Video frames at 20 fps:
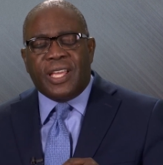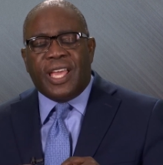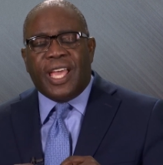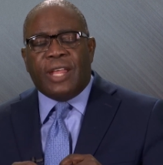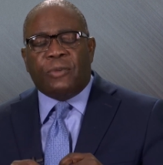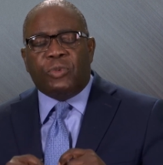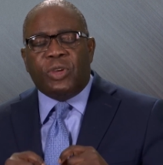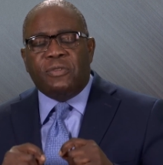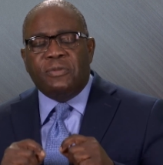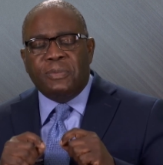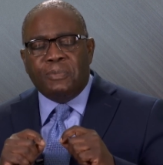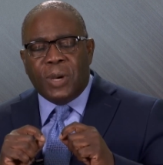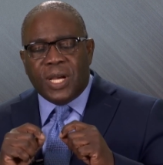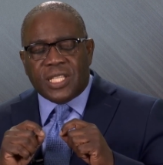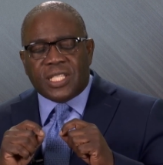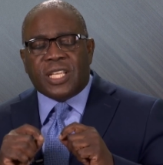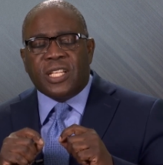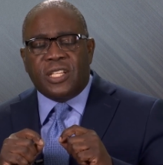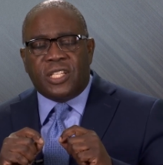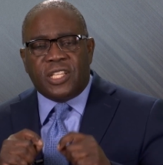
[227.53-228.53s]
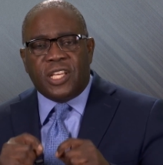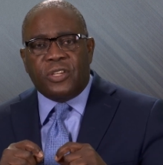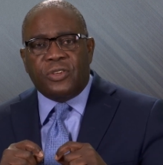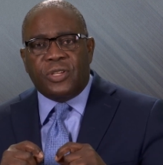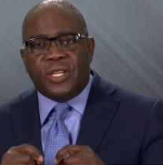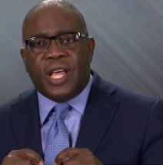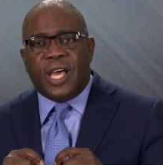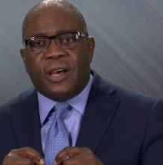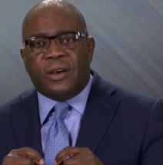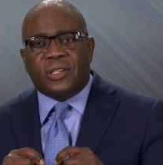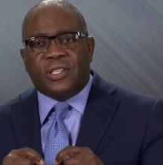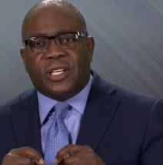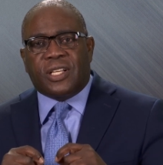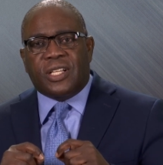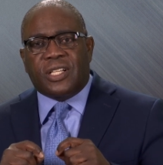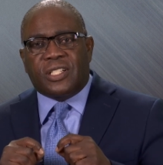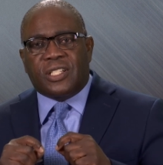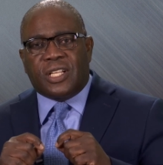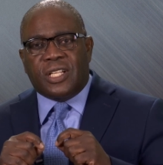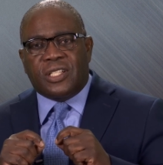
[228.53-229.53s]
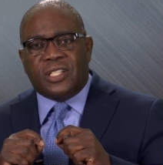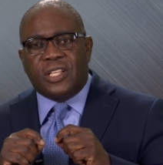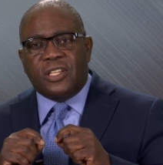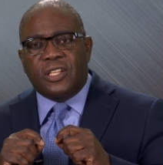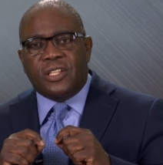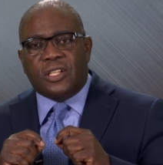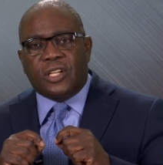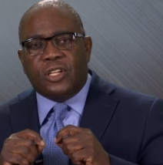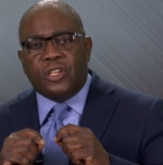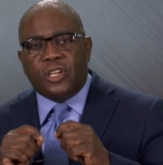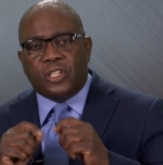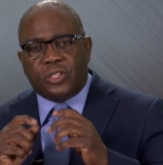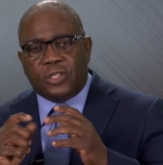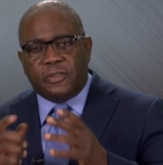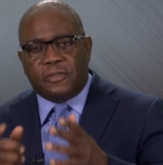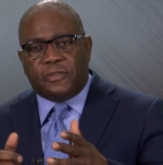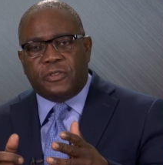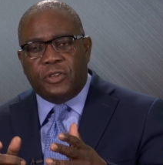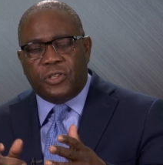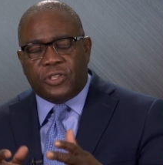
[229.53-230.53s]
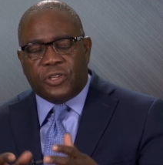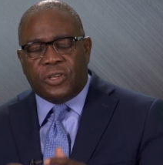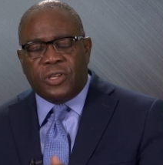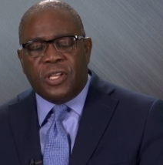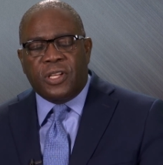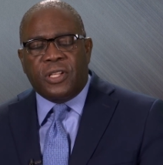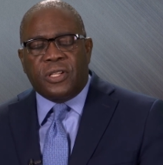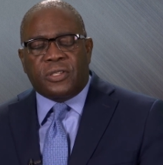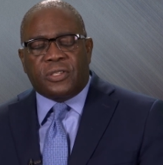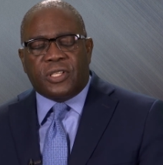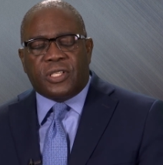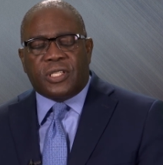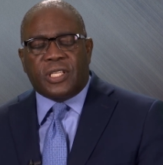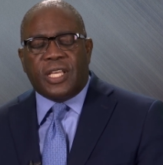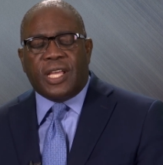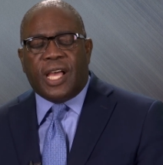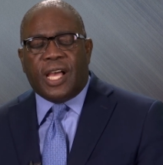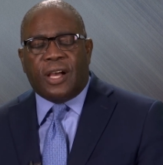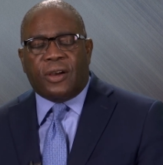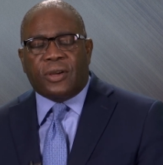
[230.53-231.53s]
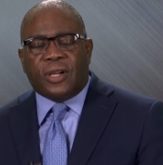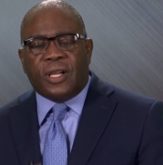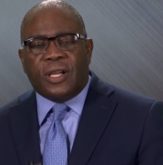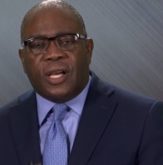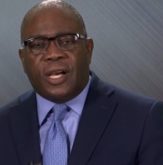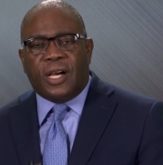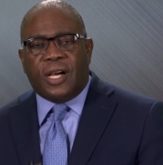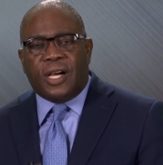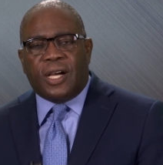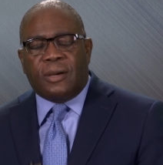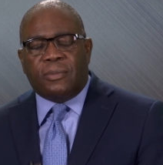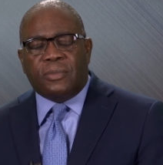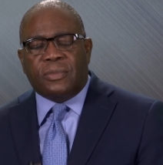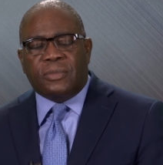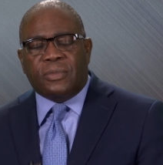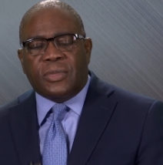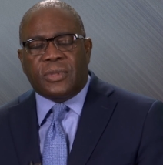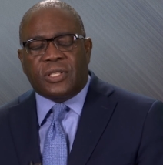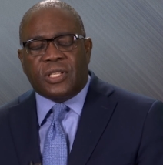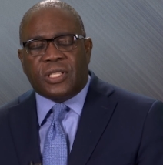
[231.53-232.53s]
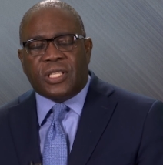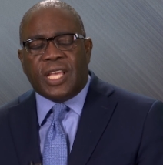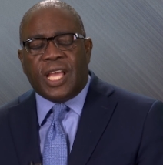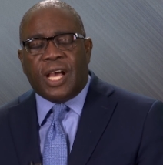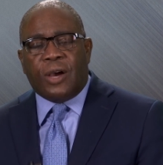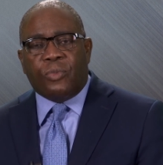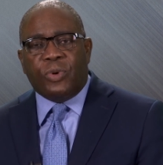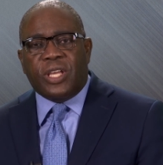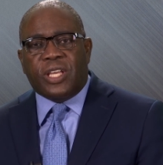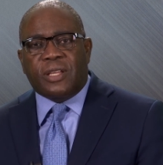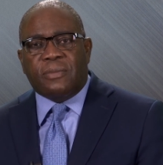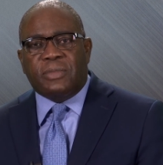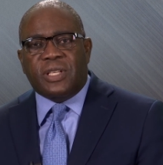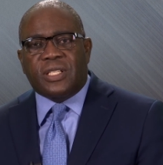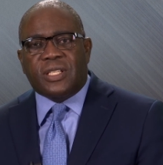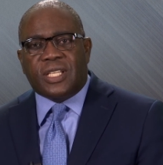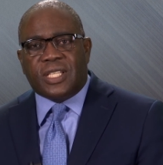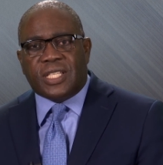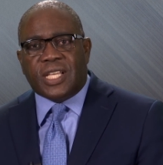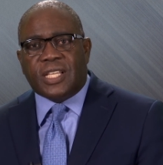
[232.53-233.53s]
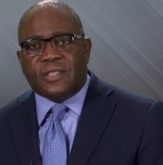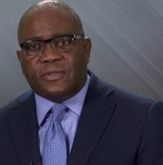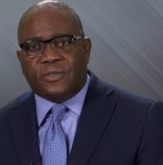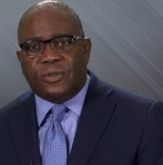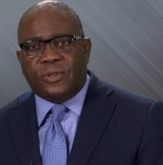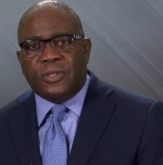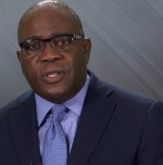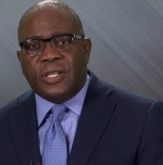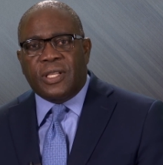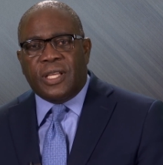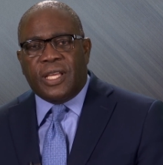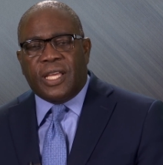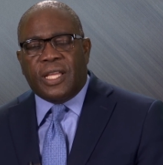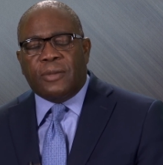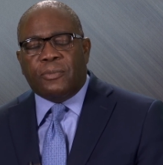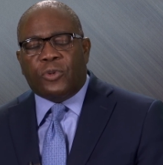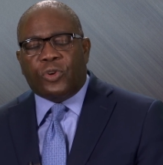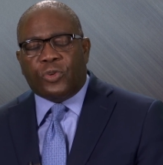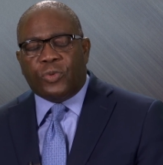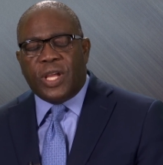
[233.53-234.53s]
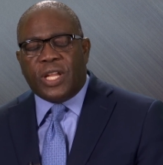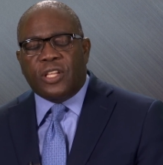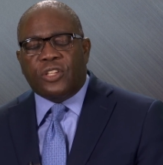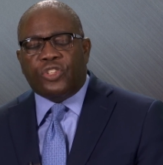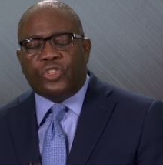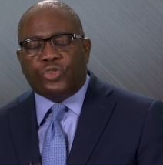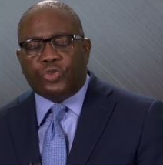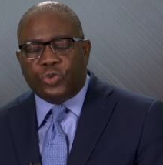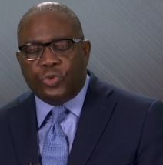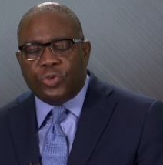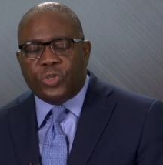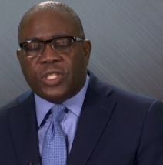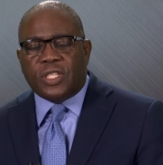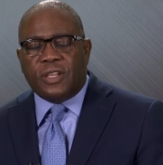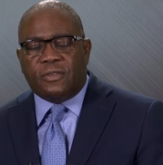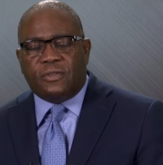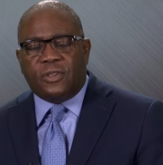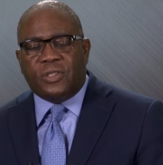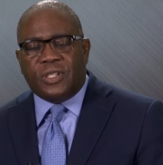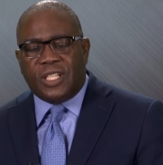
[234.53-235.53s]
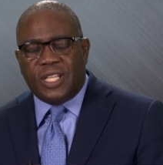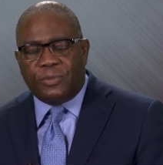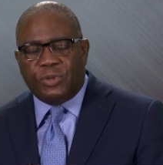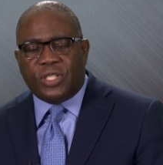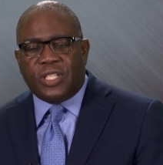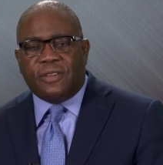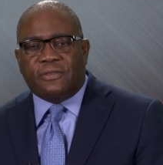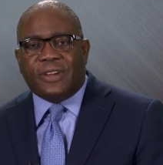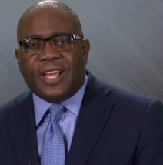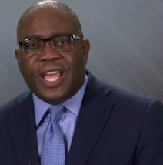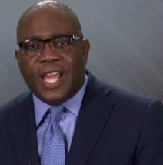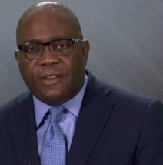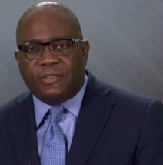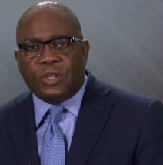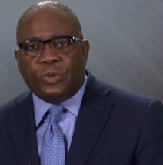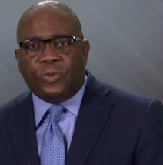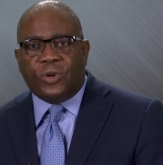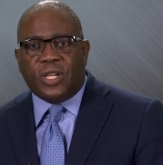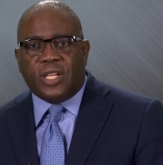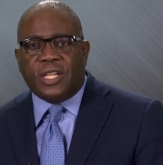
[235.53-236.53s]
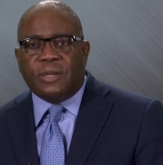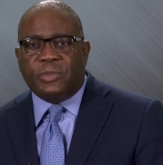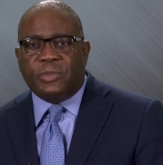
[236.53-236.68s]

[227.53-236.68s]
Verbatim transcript: And we must continue now to, co continue to look to the future to see how um, to see how we can be successful in creating true civil liberty for everyone in